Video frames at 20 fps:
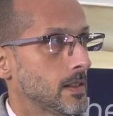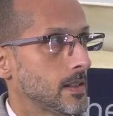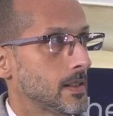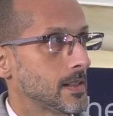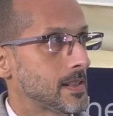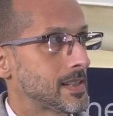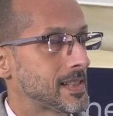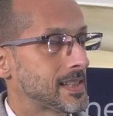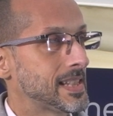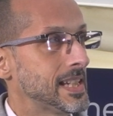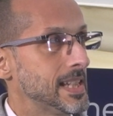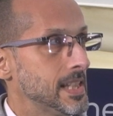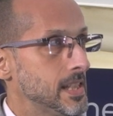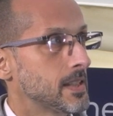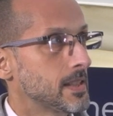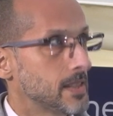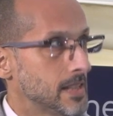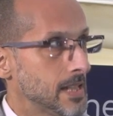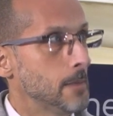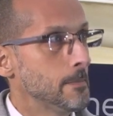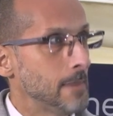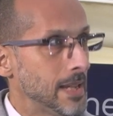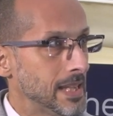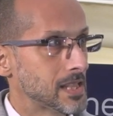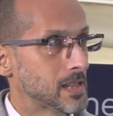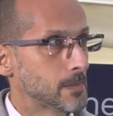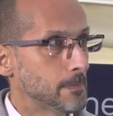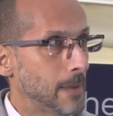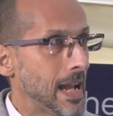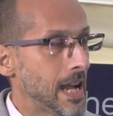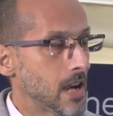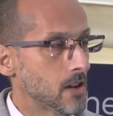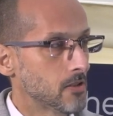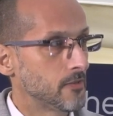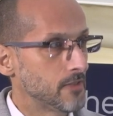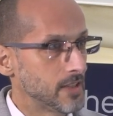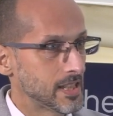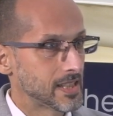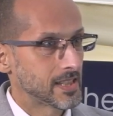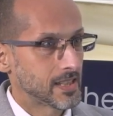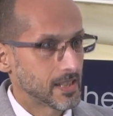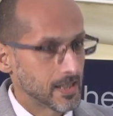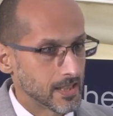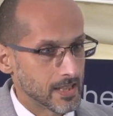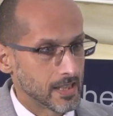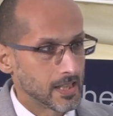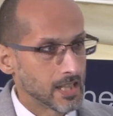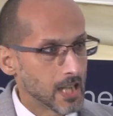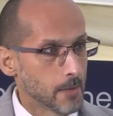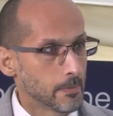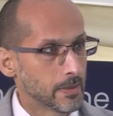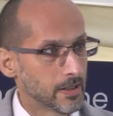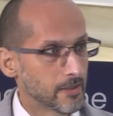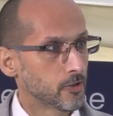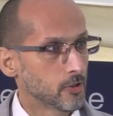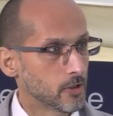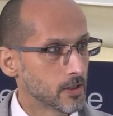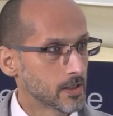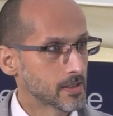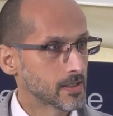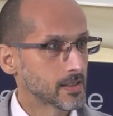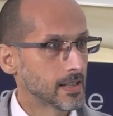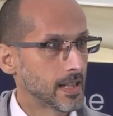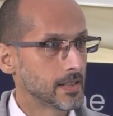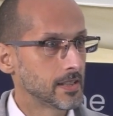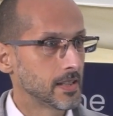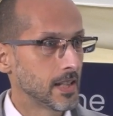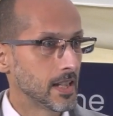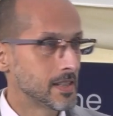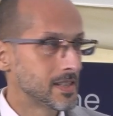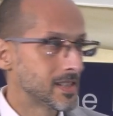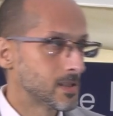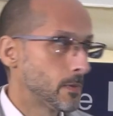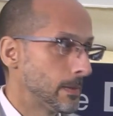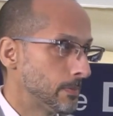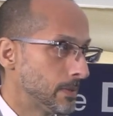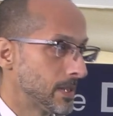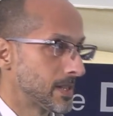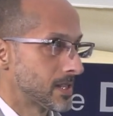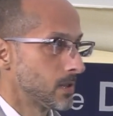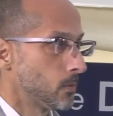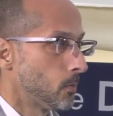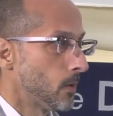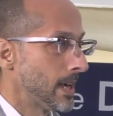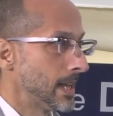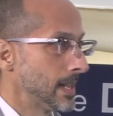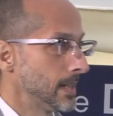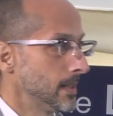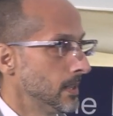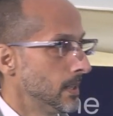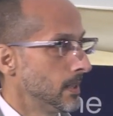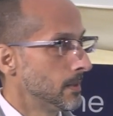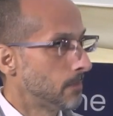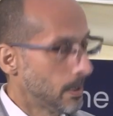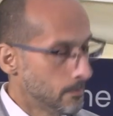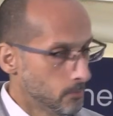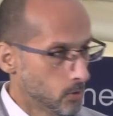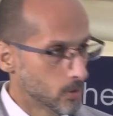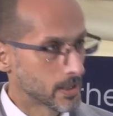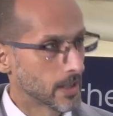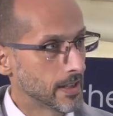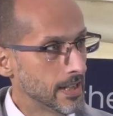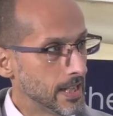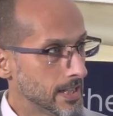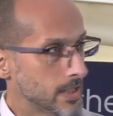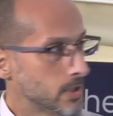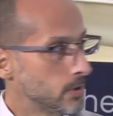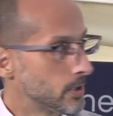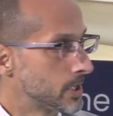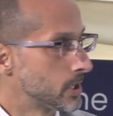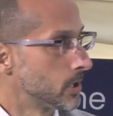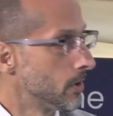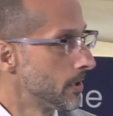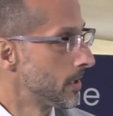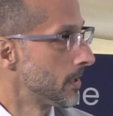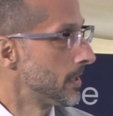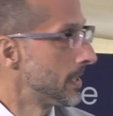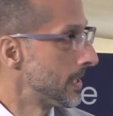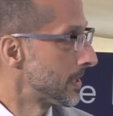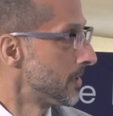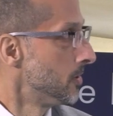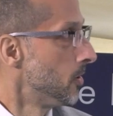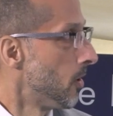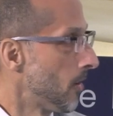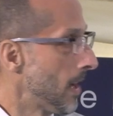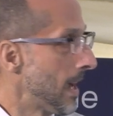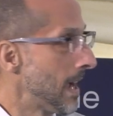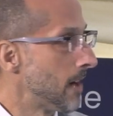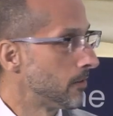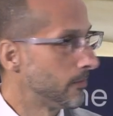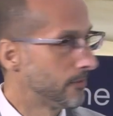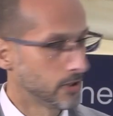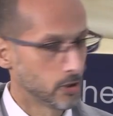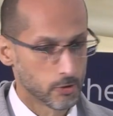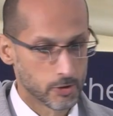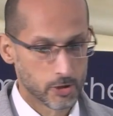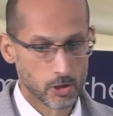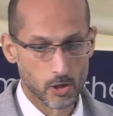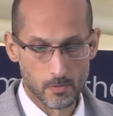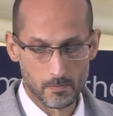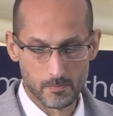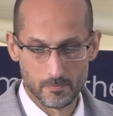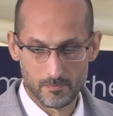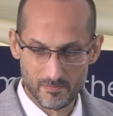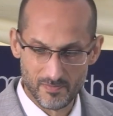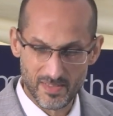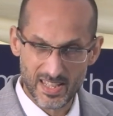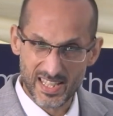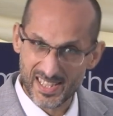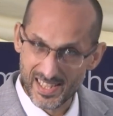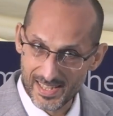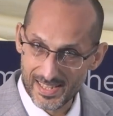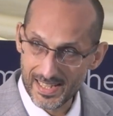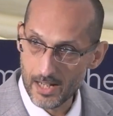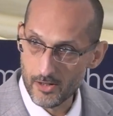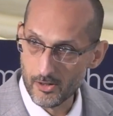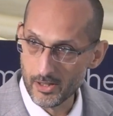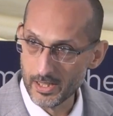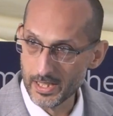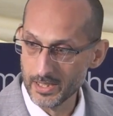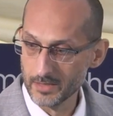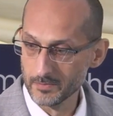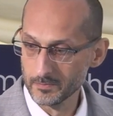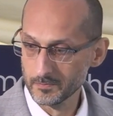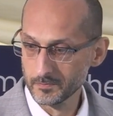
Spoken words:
see the immense power of this coming for us and sweeping us away, but I'm also here to assure you that it's not out for your job necessarily.